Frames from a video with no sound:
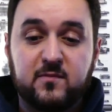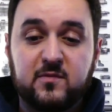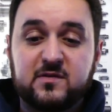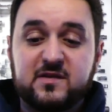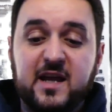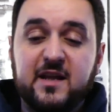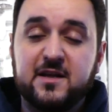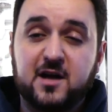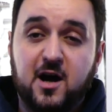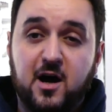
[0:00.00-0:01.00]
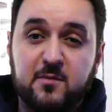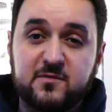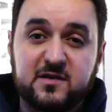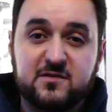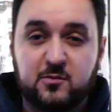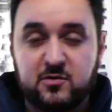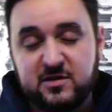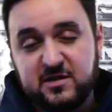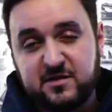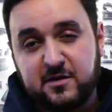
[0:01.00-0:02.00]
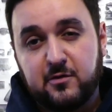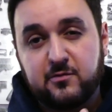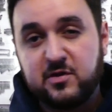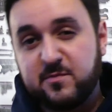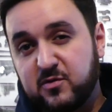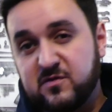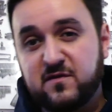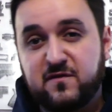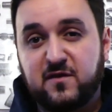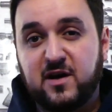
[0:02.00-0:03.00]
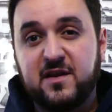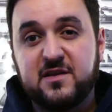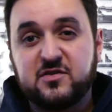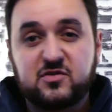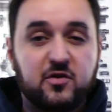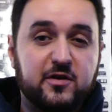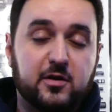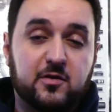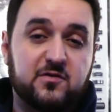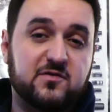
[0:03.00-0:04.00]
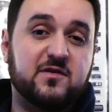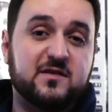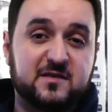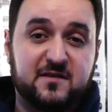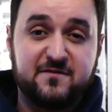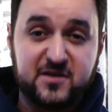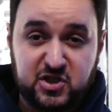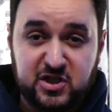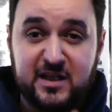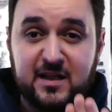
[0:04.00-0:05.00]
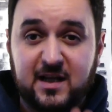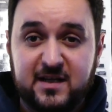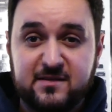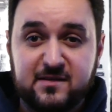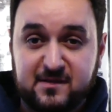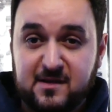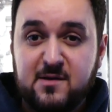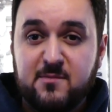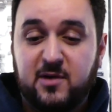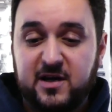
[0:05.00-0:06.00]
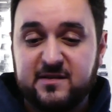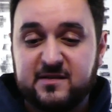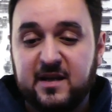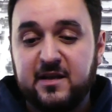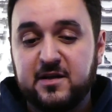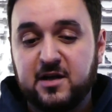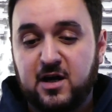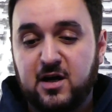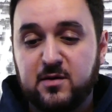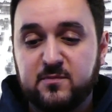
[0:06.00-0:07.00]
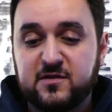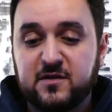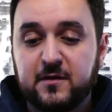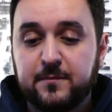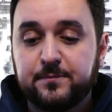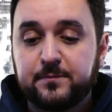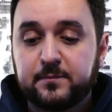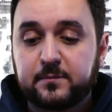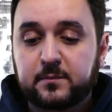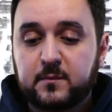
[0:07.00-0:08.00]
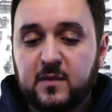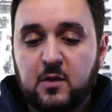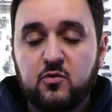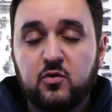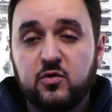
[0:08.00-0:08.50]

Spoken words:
Salient Arms. It's not one of these clone repos you find that just got the logos. Now, this is officially licensed by Salient Arms with all